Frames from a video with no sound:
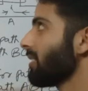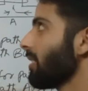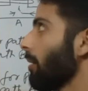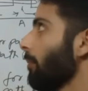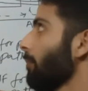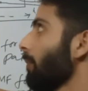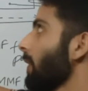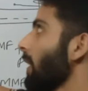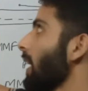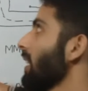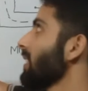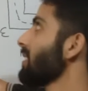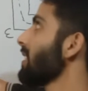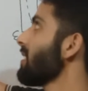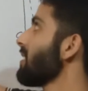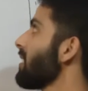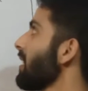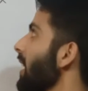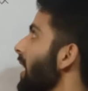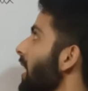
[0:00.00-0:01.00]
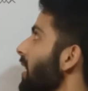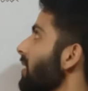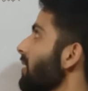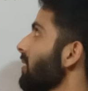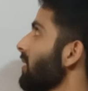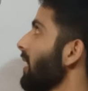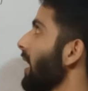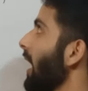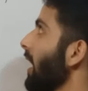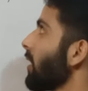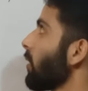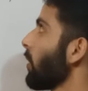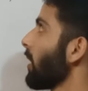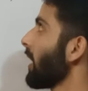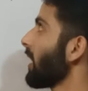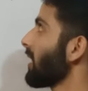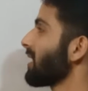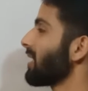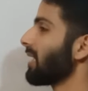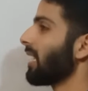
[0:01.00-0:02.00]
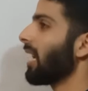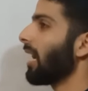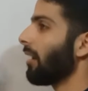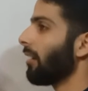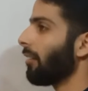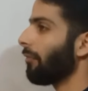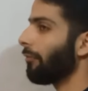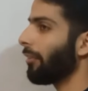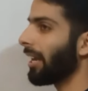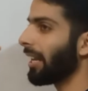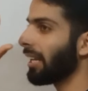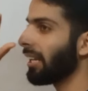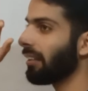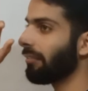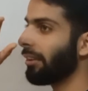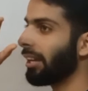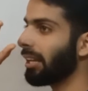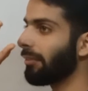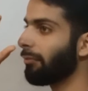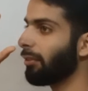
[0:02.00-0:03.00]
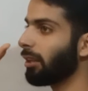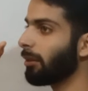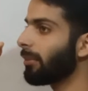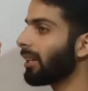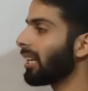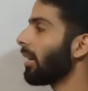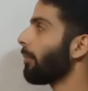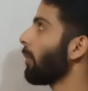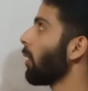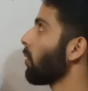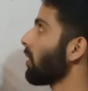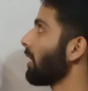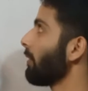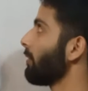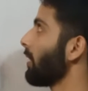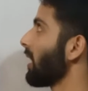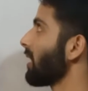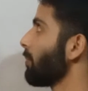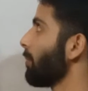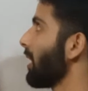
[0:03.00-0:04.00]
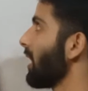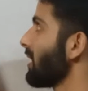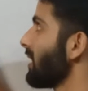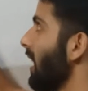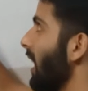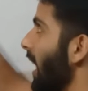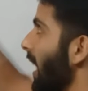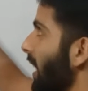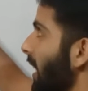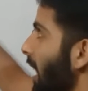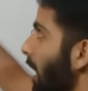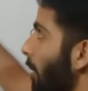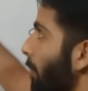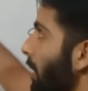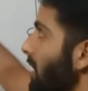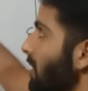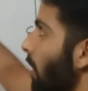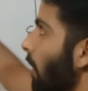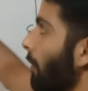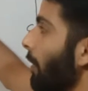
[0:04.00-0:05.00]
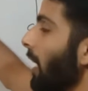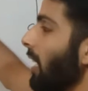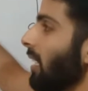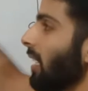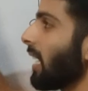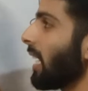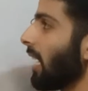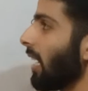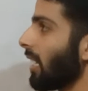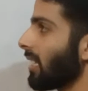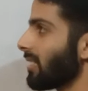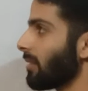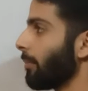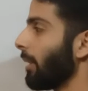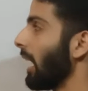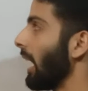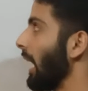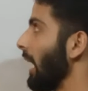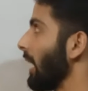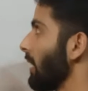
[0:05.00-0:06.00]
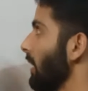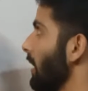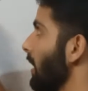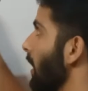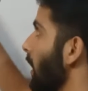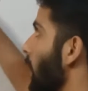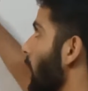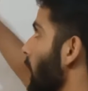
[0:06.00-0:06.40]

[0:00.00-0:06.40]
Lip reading: some flux is there that connects very feeble amount of flux, because the air gap is often small.